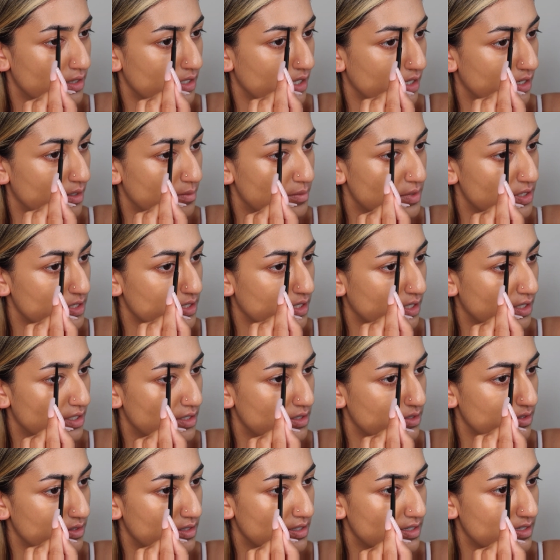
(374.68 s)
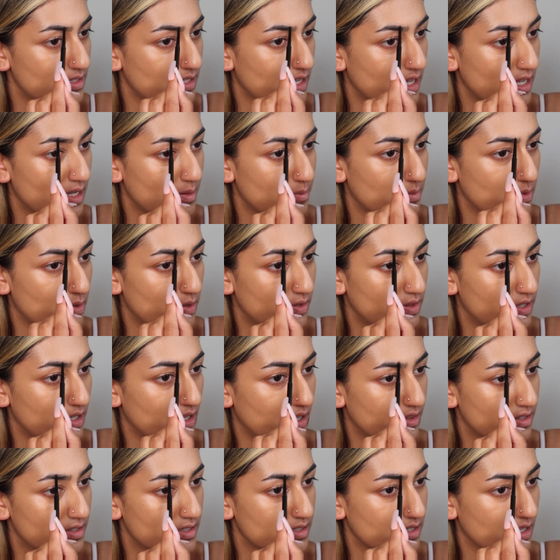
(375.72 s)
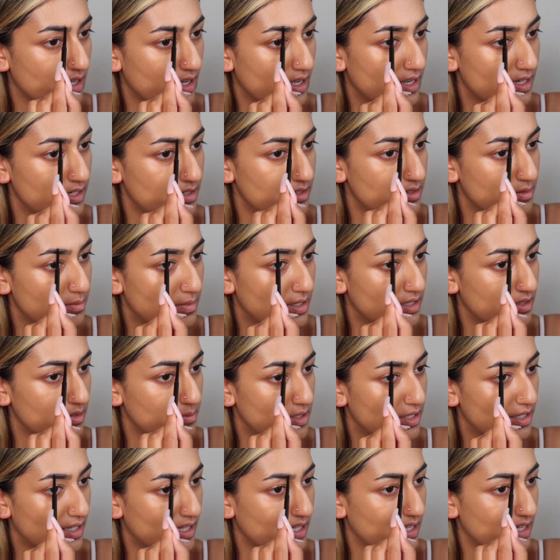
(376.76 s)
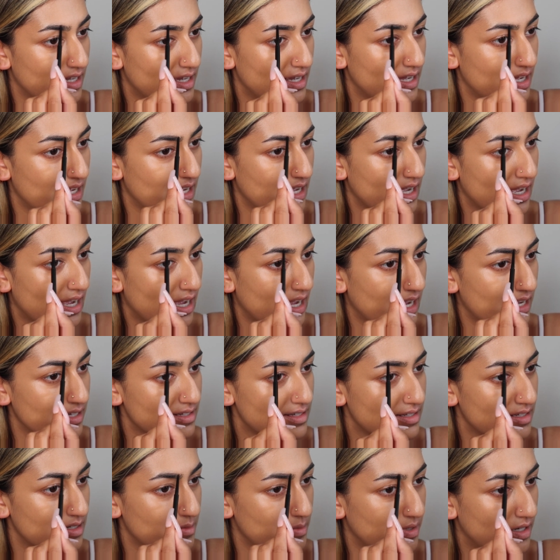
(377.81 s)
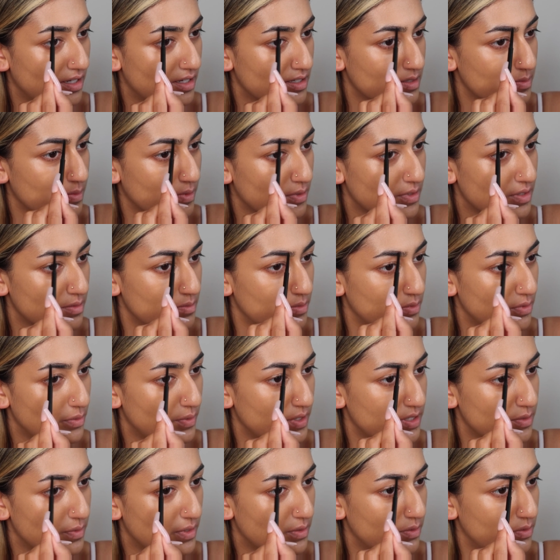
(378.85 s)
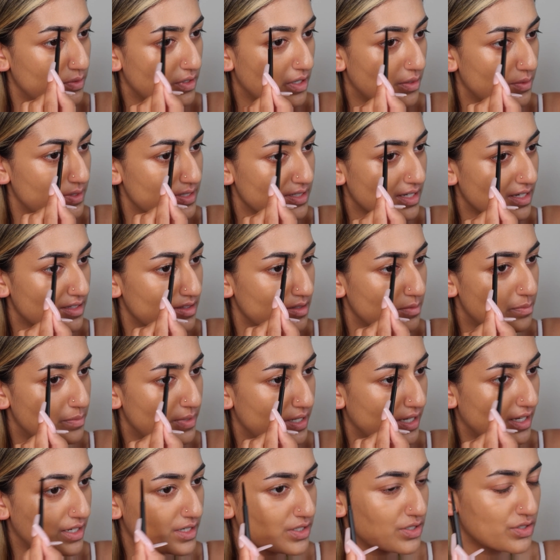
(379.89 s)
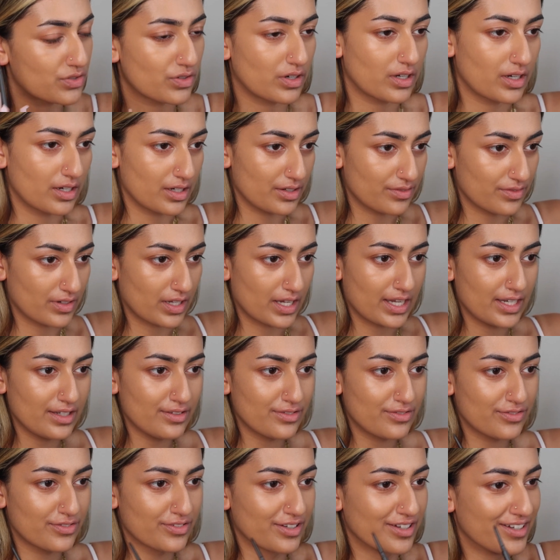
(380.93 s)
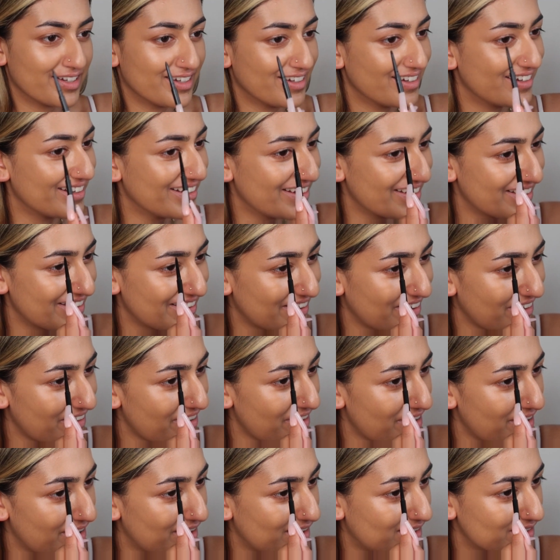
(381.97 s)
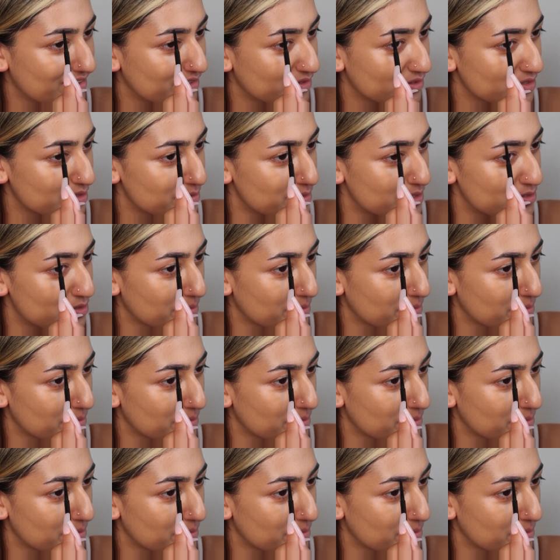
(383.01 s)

Then I'm just going to do the same on the other side, make them look as similar as possible, which we all know is like the biggest struggle of life. Not to be